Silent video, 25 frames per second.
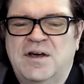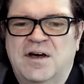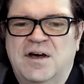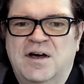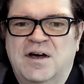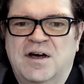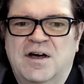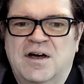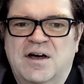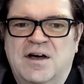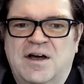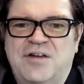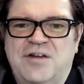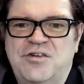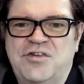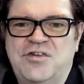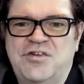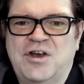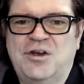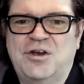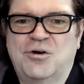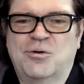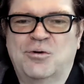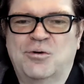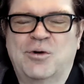And they
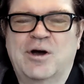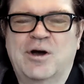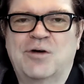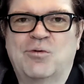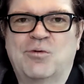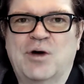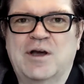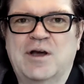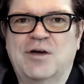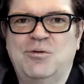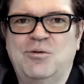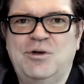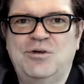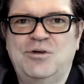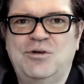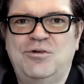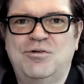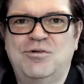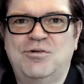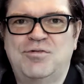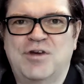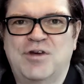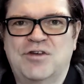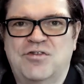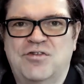say, what can we do
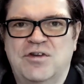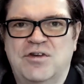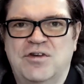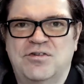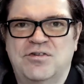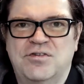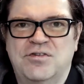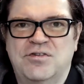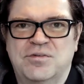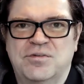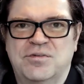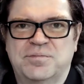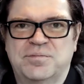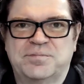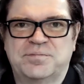to fix this?